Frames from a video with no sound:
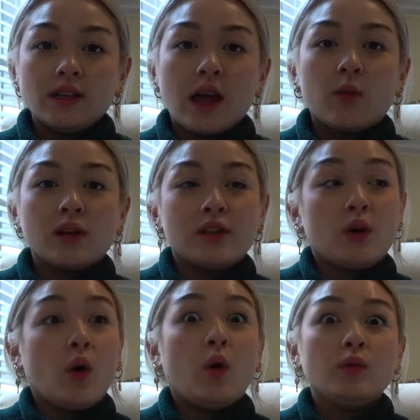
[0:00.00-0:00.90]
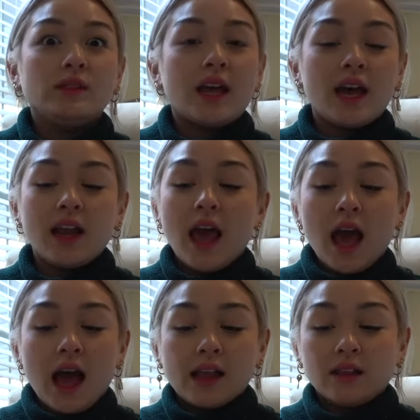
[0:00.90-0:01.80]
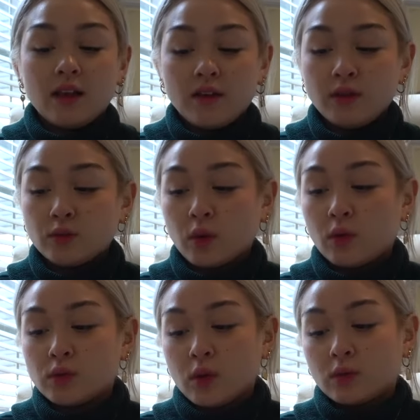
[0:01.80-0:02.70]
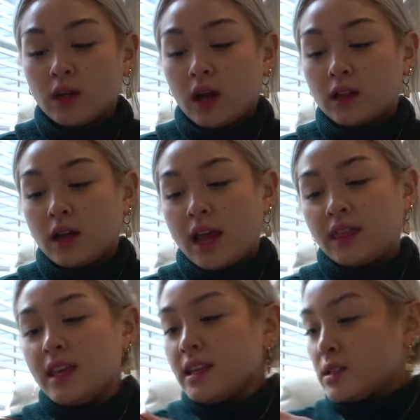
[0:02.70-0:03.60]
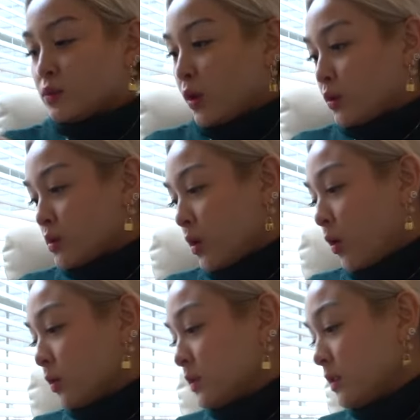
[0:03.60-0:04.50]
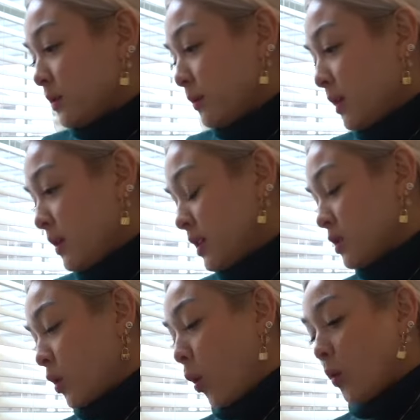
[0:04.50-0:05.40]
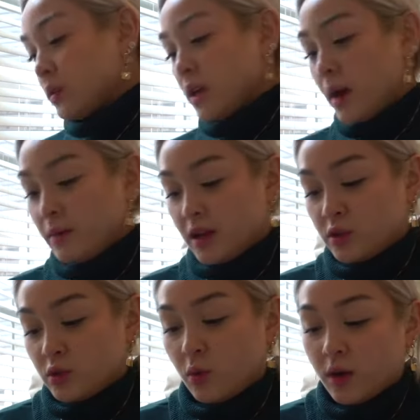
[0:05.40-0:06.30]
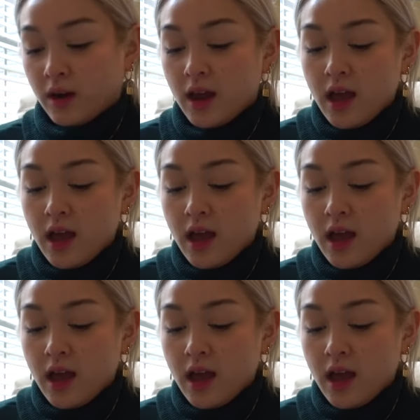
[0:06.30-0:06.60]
I wanted the whole set. I love the rose gold color. I think it's rose gold. Maybe it's gold. I'm not sure.